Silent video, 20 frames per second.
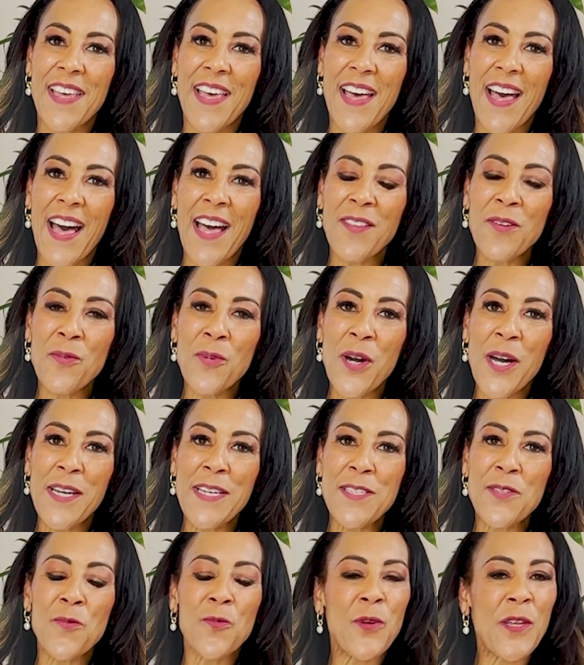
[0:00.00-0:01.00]

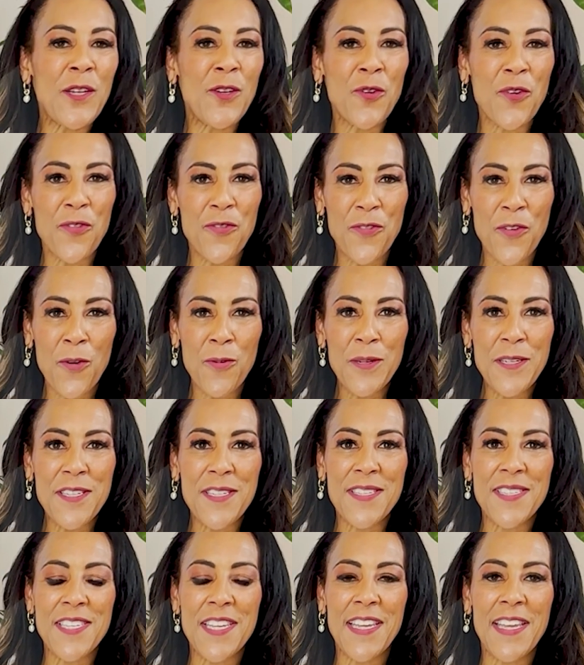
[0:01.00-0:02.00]
Otherwise, we look forward to
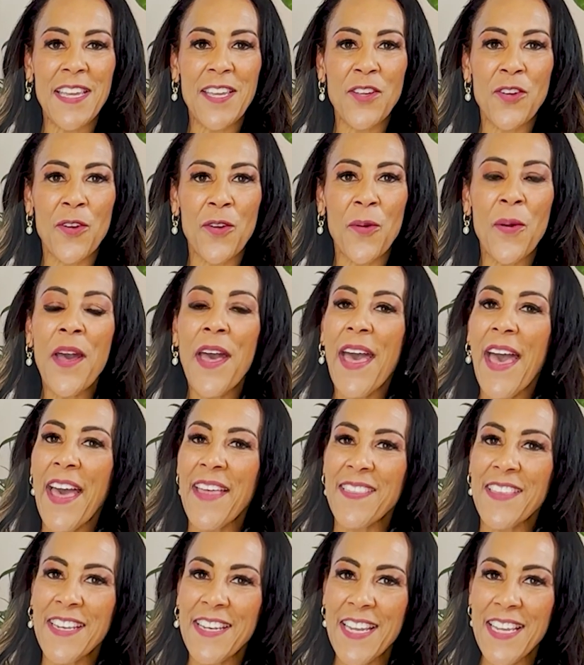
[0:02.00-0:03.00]
seeing you
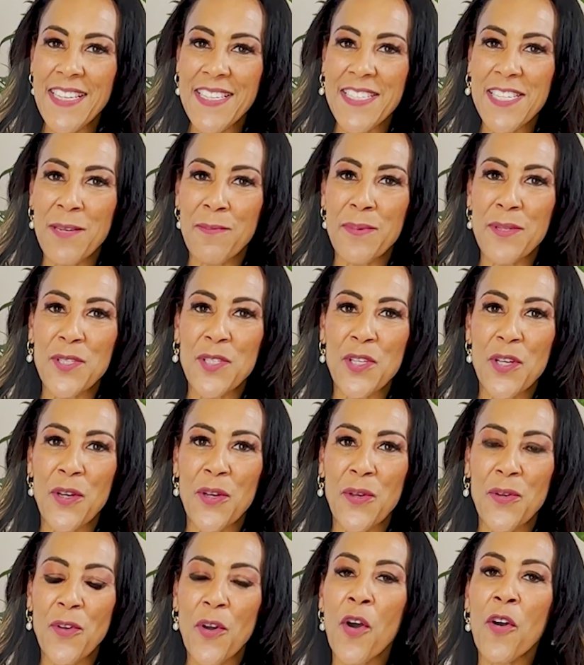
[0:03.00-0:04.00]
at the next
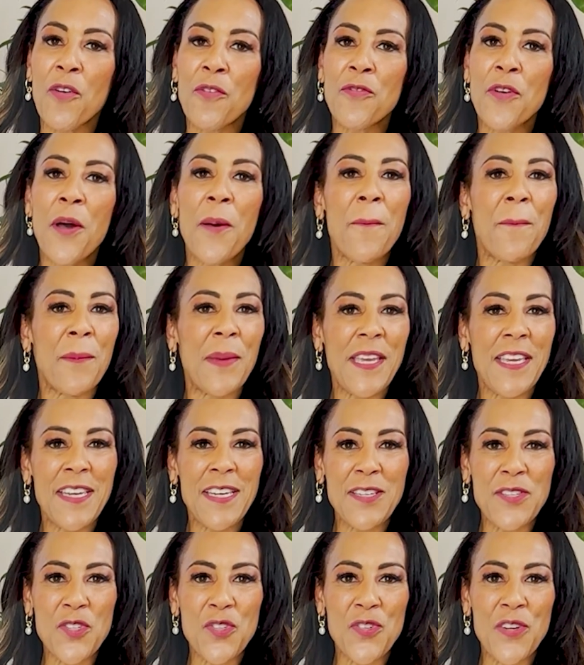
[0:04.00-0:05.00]
episode of Making
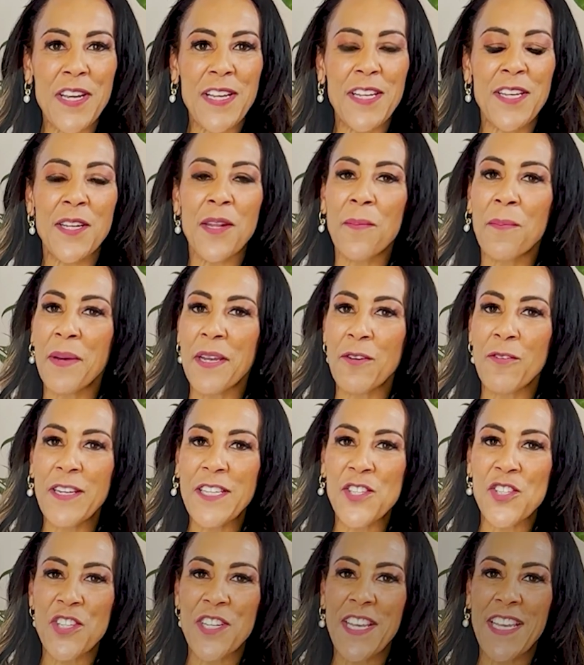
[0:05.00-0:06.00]
Australian
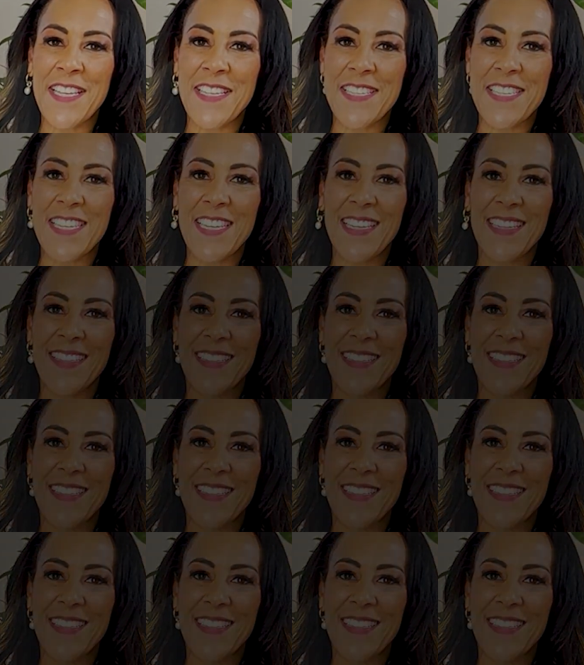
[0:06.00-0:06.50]
Migration Easy.